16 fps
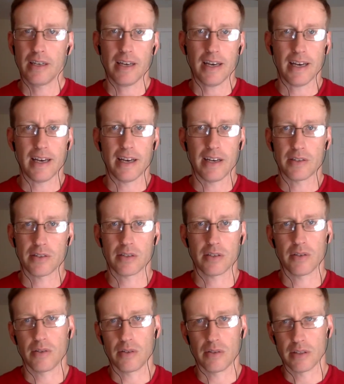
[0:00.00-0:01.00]
and
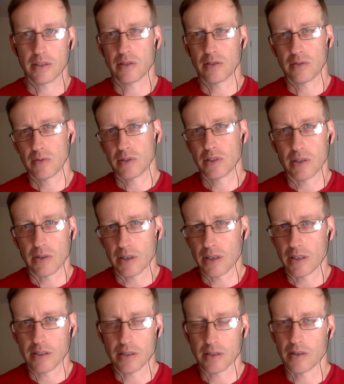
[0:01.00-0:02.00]
so you listen to a
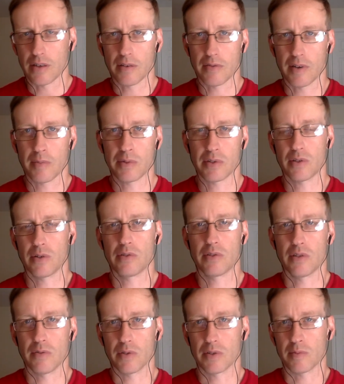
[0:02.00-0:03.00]
series uh, of episodes
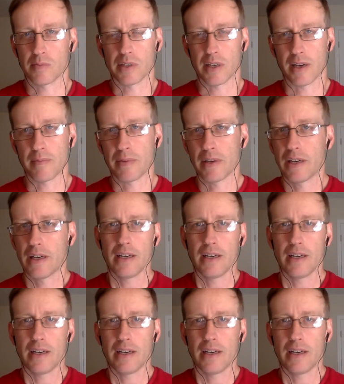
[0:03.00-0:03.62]
over some time.